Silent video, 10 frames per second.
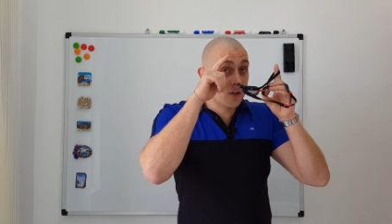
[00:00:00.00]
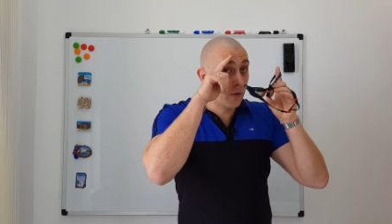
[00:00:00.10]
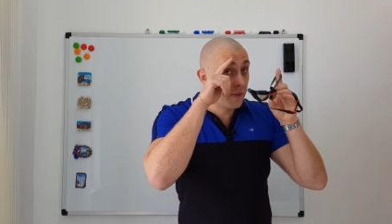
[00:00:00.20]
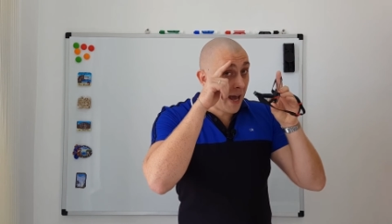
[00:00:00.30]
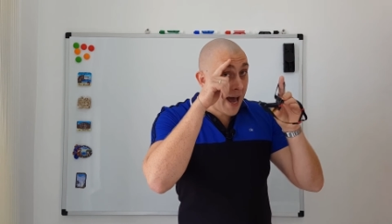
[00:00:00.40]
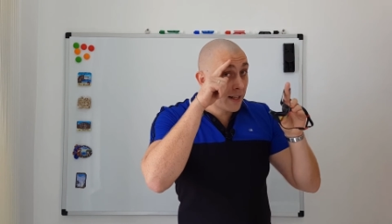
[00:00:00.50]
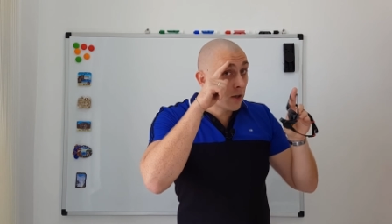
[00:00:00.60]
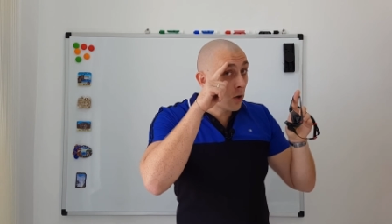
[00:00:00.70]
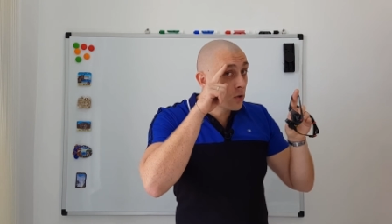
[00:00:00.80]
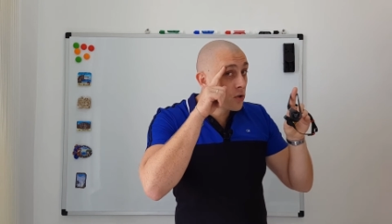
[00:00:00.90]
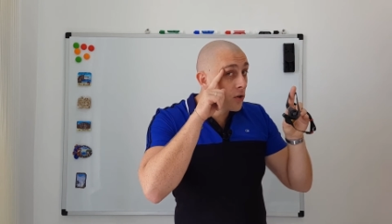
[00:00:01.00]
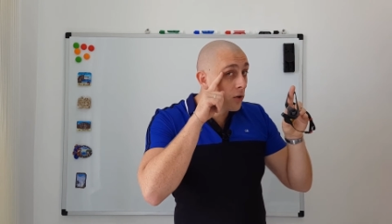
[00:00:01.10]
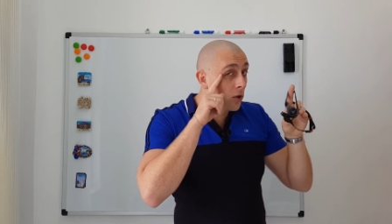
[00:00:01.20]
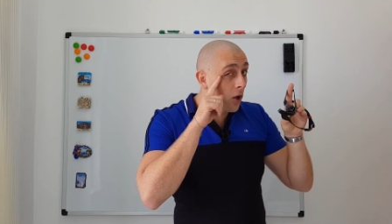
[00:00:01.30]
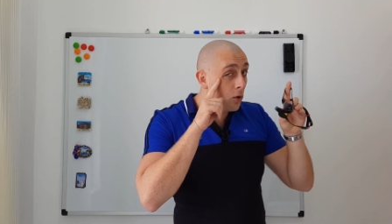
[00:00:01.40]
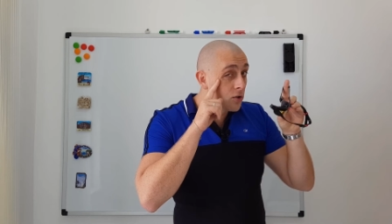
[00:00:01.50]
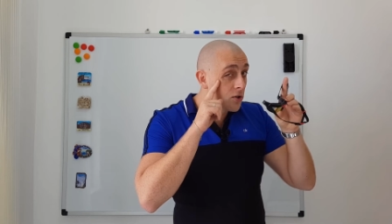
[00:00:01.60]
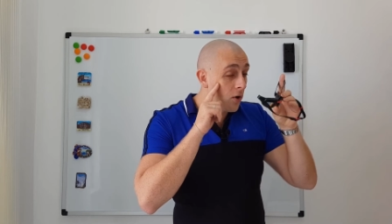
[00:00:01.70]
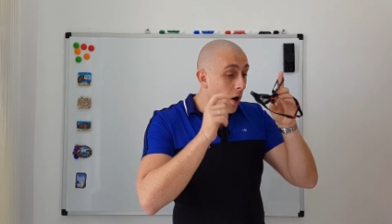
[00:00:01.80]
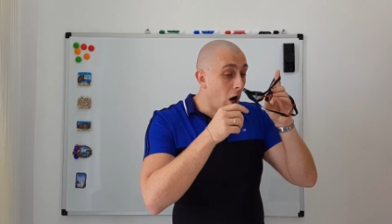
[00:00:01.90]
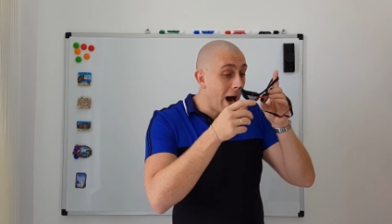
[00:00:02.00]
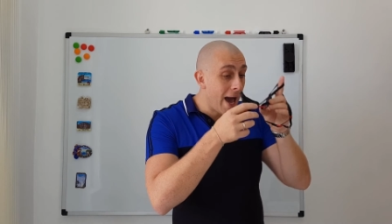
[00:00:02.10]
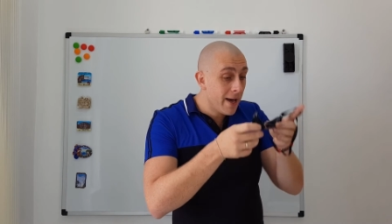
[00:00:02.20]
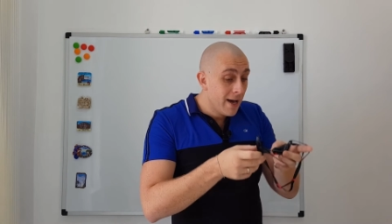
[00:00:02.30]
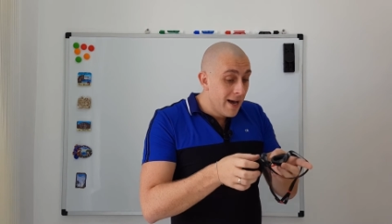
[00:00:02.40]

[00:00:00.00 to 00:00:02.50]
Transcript: So if the hat goes too close to your eye